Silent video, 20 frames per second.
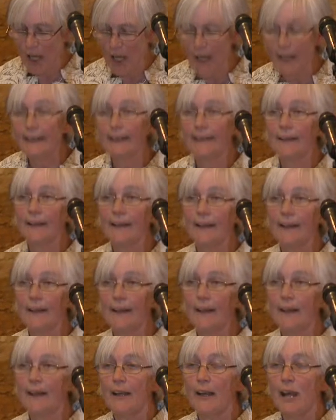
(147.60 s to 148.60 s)
a little,
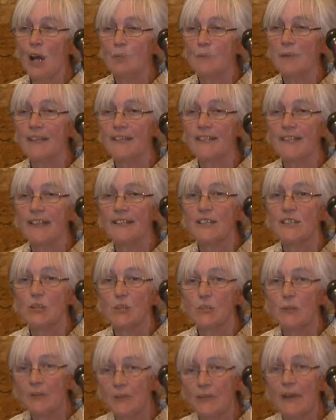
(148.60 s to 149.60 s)
because I
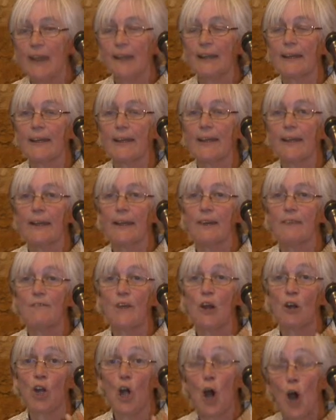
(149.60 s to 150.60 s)
do think
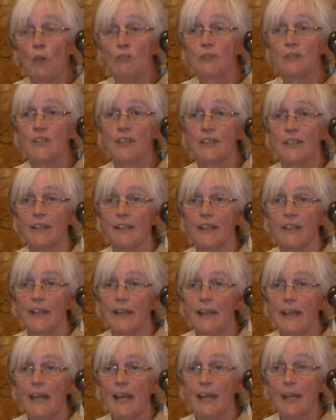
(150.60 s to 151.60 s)
very often
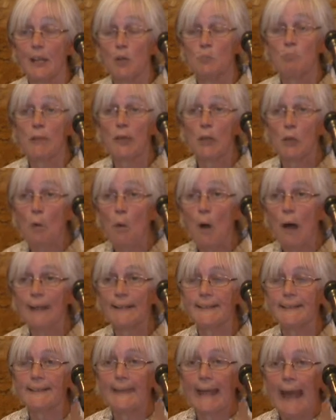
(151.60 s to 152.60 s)
it can be
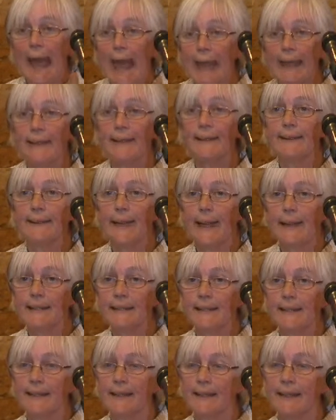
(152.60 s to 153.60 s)
quite
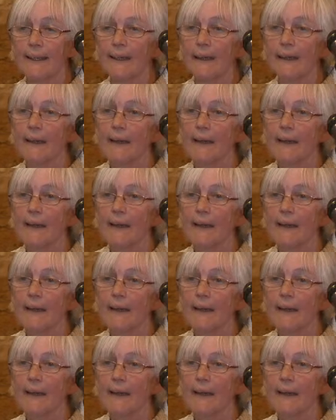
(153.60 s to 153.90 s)
alienating,